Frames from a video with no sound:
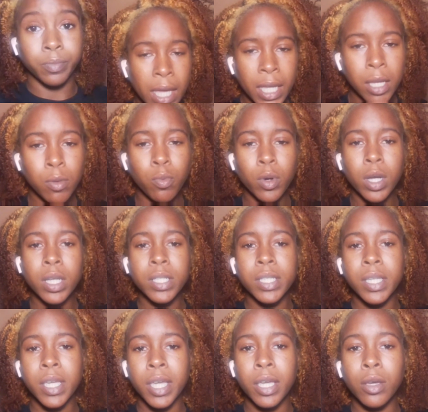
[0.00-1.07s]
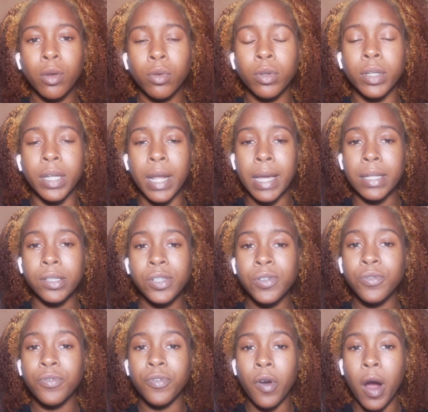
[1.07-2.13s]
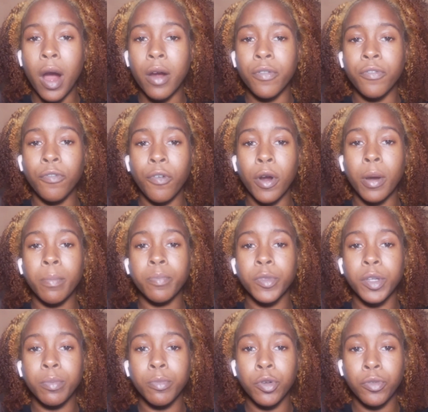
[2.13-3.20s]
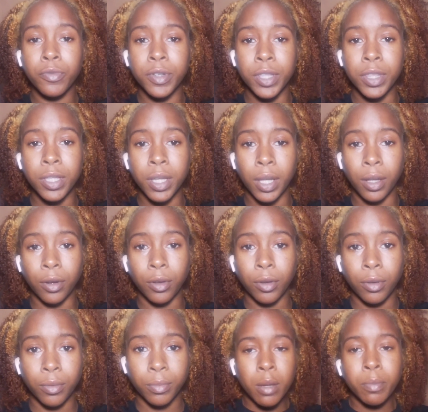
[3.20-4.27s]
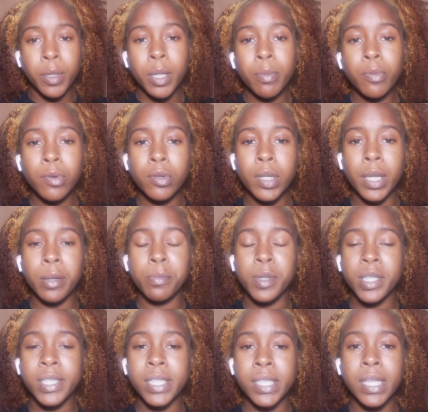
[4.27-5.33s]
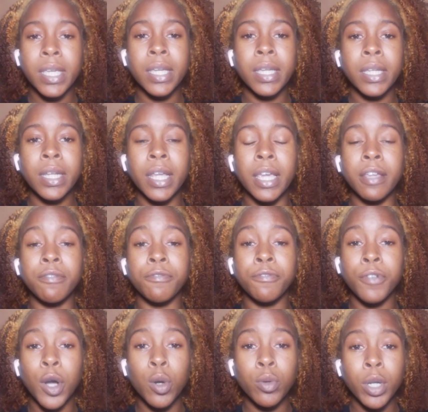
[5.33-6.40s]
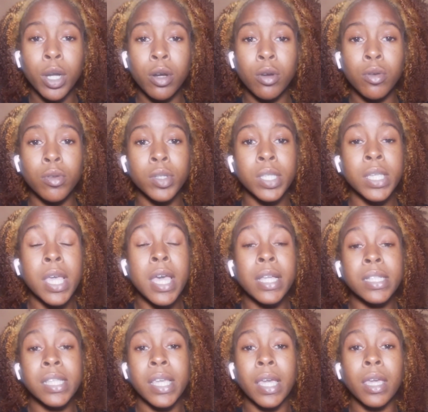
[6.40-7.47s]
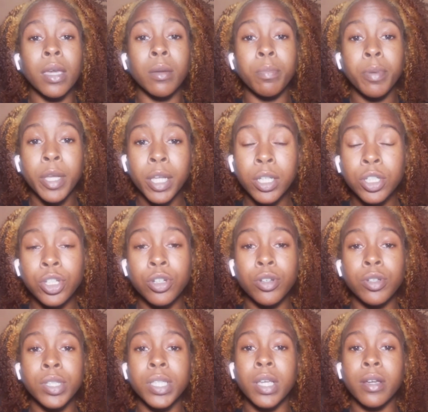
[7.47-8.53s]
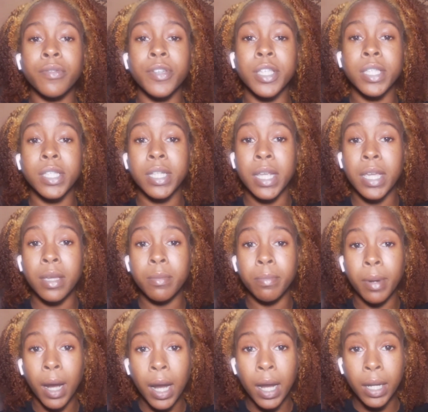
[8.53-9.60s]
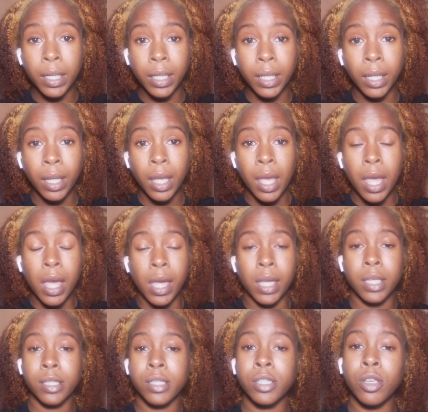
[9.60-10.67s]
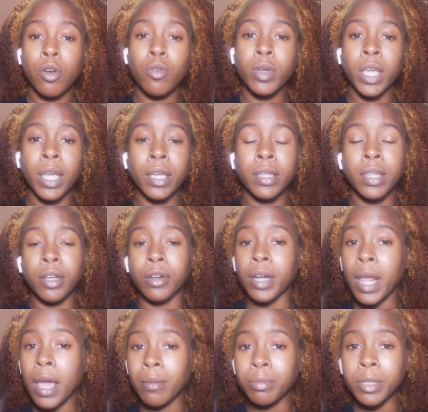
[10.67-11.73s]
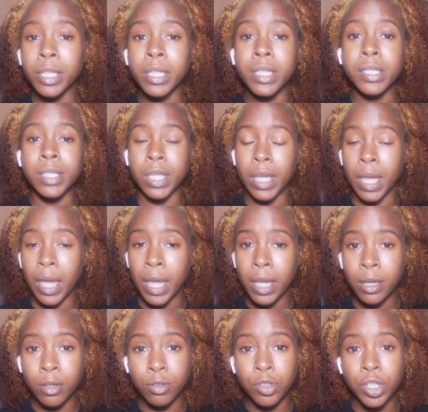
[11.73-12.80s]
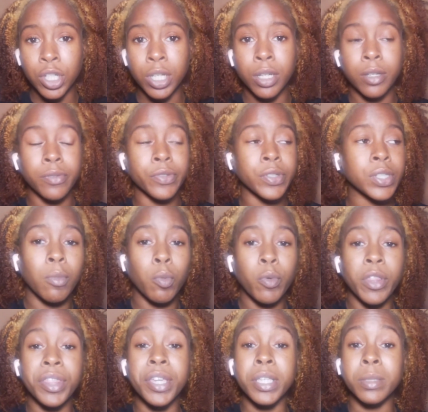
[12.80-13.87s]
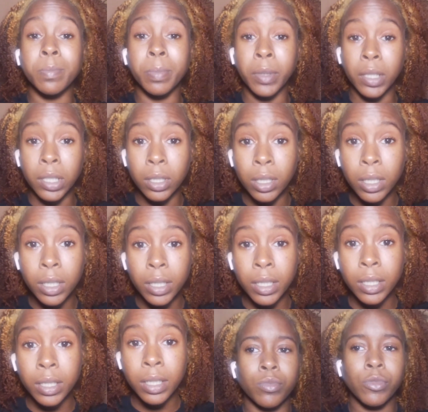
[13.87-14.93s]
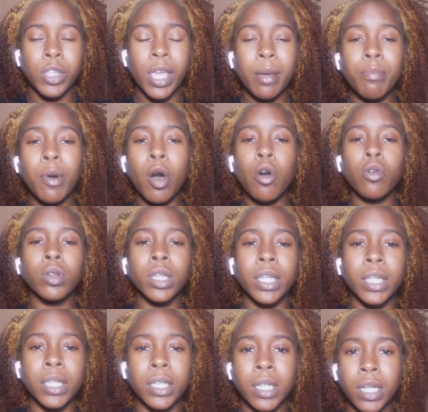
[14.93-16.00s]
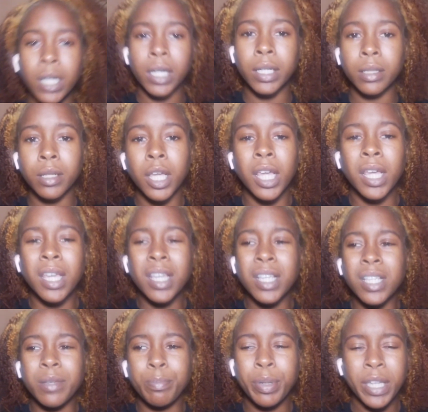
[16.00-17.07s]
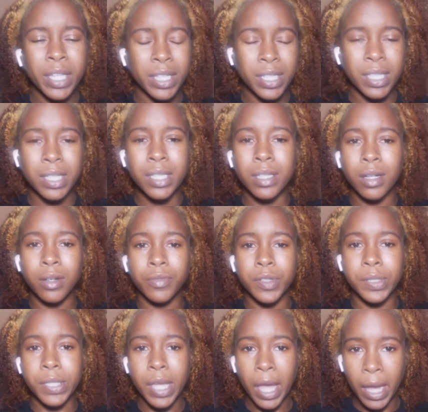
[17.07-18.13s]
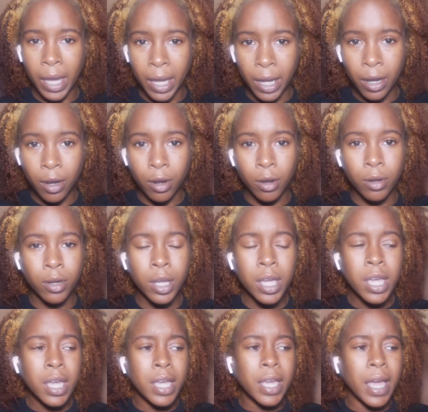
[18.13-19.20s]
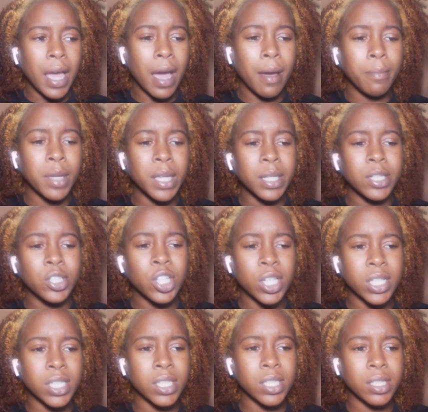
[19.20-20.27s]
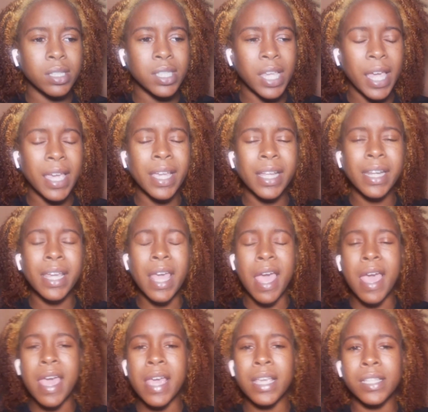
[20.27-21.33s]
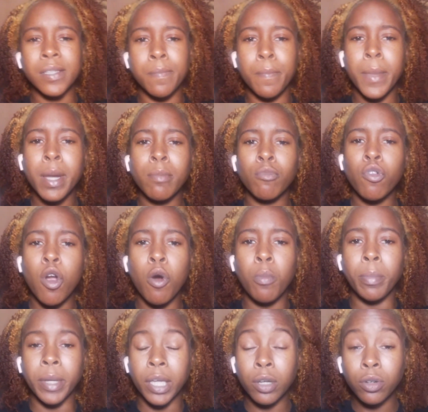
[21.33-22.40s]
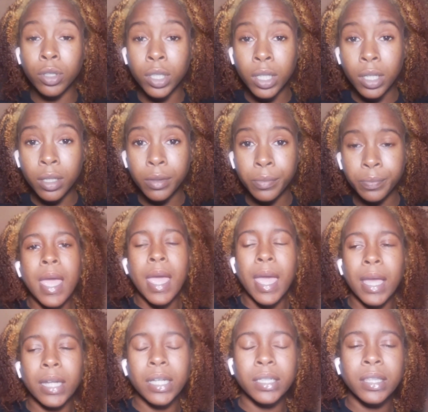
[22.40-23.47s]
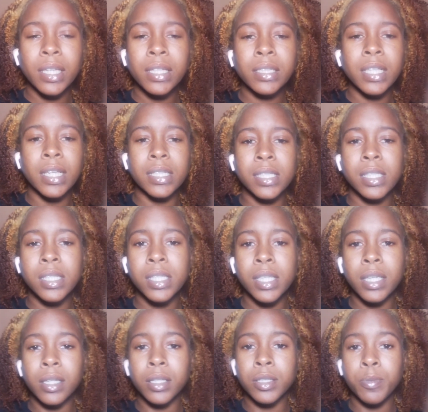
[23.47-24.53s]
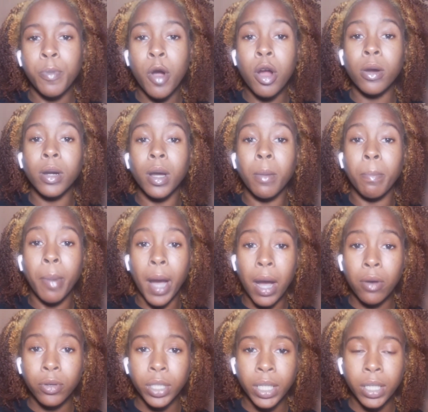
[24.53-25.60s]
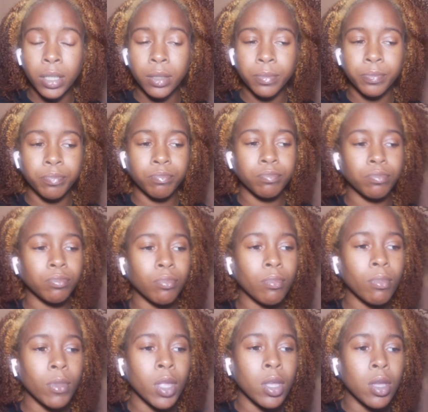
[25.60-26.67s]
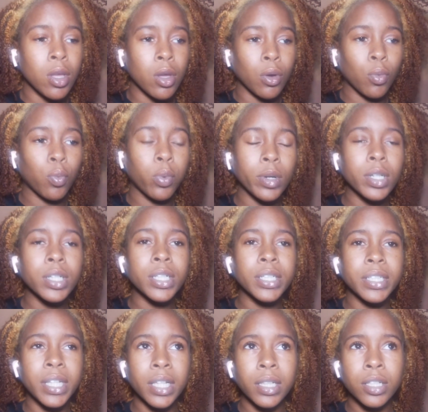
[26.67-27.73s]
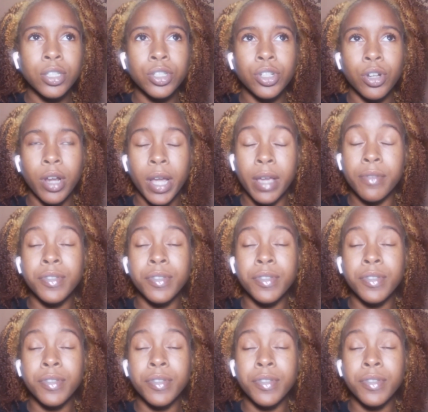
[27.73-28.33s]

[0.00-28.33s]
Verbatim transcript: He was killed not too far from the movie theater. People can be seen in photos taking pictures of his dead body and soaking their napkins and handkerchiefs with his blood. They boldly cut pieces of his hair. I mean, just taking it as memorabilia. And I think that's the sickest part about it would Dillinger have